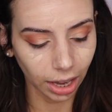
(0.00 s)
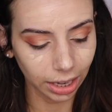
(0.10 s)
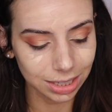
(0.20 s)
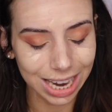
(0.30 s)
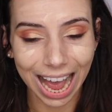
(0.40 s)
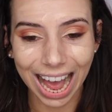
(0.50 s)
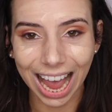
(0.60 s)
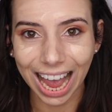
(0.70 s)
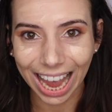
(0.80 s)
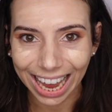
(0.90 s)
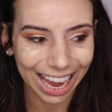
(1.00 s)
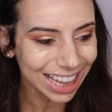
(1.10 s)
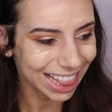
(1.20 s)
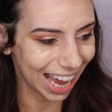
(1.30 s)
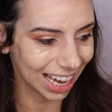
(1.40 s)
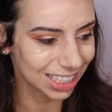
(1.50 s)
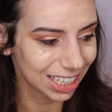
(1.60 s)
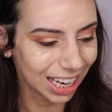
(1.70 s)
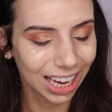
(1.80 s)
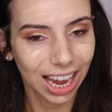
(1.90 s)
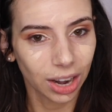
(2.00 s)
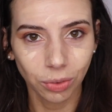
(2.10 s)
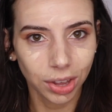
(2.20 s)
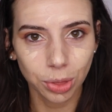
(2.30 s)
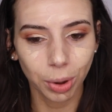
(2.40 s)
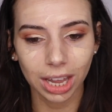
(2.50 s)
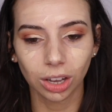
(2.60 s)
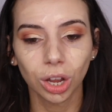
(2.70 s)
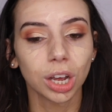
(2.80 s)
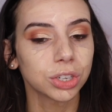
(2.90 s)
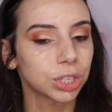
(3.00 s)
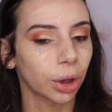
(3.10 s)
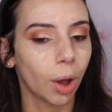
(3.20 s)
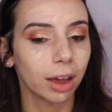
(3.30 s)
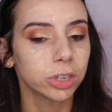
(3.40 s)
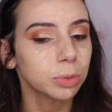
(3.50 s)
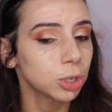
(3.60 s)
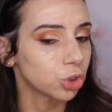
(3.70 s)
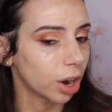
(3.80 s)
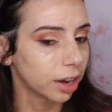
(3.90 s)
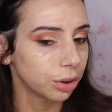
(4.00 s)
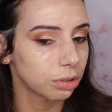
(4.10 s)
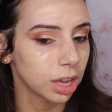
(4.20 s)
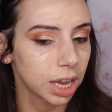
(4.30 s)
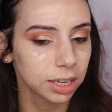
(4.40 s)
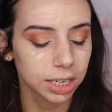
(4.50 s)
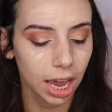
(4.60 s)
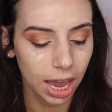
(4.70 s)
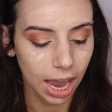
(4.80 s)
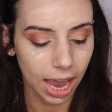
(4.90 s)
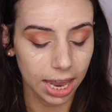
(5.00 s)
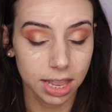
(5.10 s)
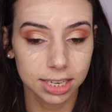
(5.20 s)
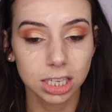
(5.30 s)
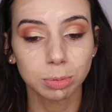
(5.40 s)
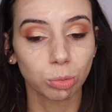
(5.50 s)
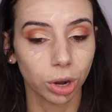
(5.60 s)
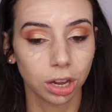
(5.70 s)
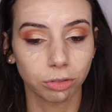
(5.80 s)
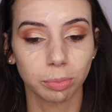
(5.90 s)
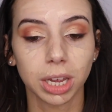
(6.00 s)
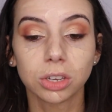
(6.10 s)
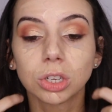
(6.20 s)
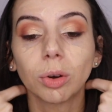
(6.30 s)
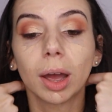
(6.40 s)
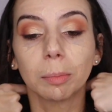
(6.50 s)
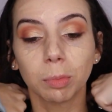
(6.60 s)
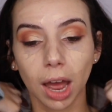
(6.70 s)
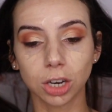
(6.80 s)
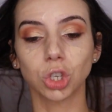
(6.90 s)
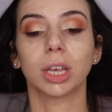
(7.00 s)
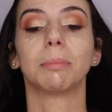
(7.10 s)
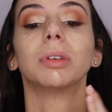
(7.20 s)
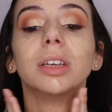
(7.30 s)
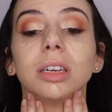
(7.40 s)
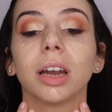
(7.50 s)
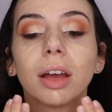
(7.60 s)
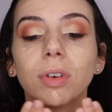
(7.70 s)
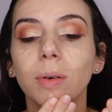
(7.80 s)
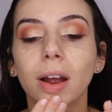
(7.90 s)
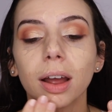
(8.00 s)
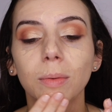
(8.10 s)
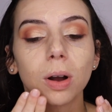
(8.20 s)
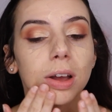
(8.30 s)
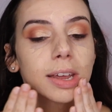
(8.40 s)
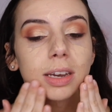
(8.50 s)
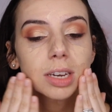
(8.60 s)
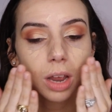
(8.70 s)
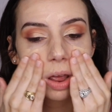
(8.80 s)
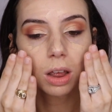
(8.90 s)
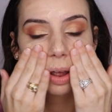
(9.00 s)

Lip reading: and I hate that. I don't like the way it looks, so I've just been trying new things, and this has been working for me. So I kind of just like blend it everywhere I want,